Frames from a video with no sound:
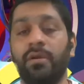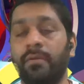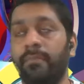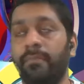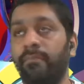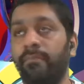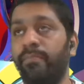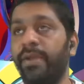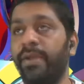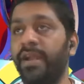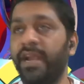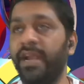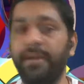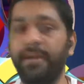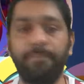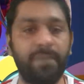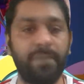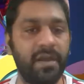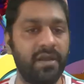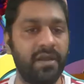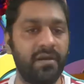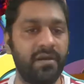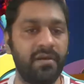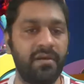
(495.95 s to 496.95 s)
brilliant
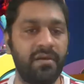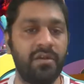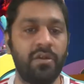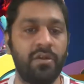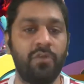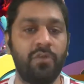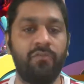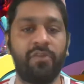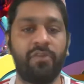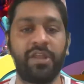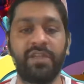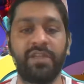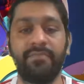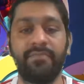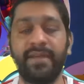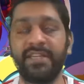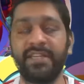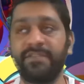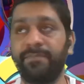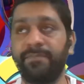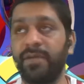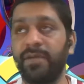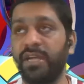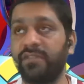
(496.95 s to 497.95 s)
player, one of the
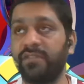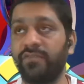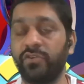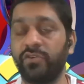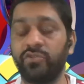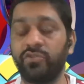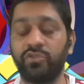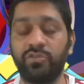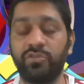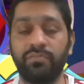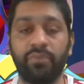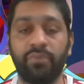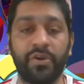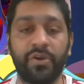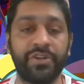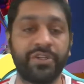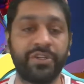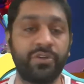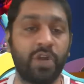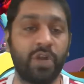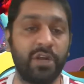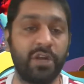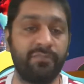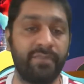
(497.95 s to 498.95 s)
best players for Borussia
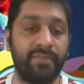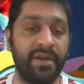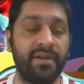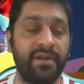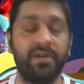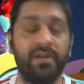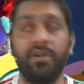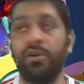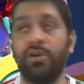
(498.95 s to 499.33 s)
Dortmund.